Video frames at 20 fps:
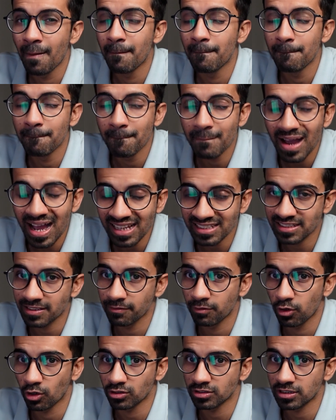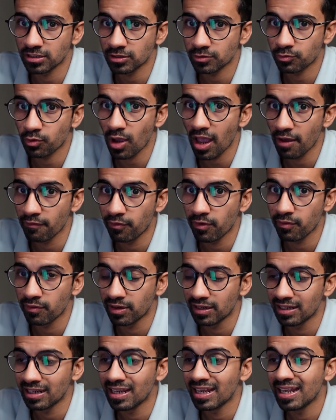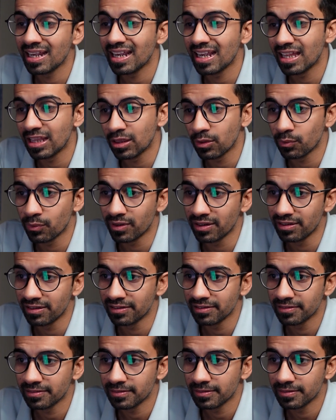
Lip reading: massive losses for everyone in the world.